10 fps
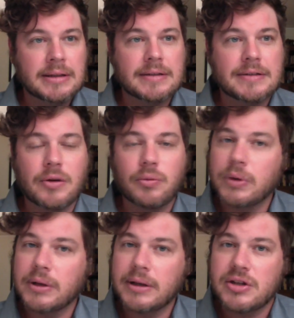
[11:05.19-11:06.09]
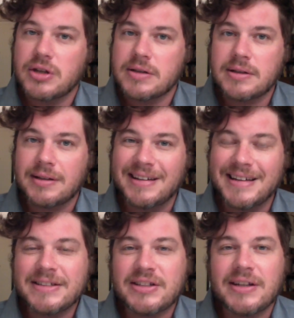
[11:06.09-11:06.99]
So really just
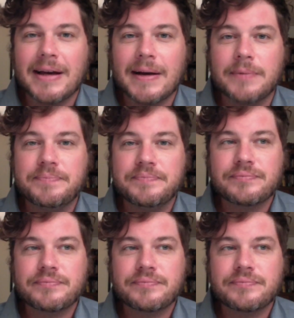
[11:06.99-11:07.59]
niche down,